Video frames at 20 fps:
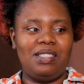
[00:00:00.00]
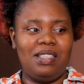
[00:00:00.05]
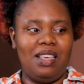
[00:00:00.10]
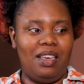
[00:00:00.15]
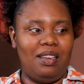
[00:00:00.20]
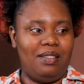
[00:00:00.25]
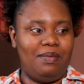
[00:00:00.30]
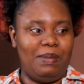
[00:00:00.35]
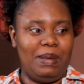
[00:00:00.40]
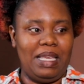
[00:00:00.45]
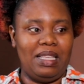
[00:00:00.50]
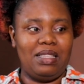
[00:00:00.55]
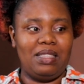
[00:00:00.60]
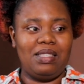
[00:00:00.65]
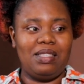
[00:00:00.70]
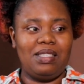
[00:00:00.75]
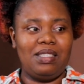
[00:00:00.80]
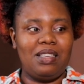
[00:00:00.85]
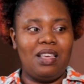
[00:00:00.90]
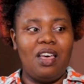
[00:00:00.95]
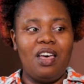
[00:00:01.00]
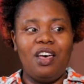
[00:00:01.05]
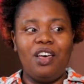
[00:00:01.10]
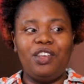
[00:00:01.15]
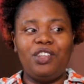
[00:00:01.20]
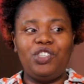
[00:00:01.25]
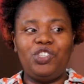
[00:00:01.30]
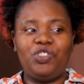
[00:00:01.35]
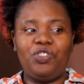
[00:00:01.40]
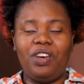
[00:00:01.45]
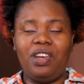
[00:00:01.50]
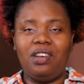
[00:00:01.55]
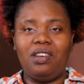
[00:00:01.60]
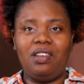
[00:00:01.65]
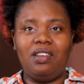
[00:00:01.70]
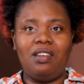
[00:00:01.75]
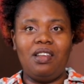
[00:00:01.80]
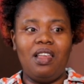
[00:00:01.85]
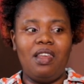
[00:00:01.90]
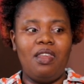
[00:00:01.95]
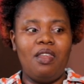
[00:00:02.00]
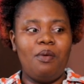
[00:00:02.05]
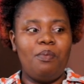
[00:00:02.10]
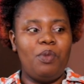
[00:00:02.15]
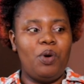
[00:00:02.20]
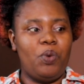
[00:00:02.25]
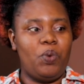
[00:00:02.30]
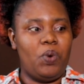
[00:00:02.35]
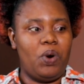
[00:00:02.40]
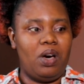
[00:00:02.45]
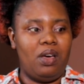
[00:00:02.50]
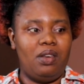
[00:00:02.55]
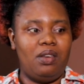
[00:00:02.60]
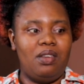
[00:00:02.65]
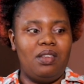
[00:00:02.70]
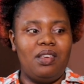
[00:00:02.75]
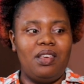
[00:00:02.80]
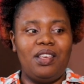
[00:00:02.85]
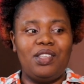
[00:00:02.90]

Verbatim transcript: segment, trending at number 1